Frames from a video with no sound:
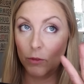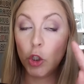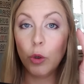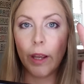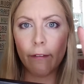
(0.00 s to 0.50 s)

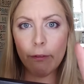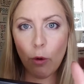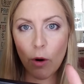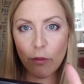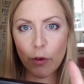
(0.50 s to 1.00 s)
You get
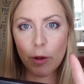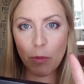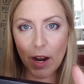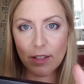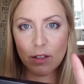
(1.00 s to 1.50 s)
4 for the
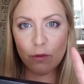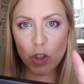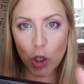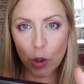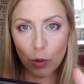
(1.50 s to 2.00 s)
price of
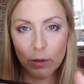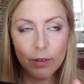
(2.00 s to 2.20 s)
2.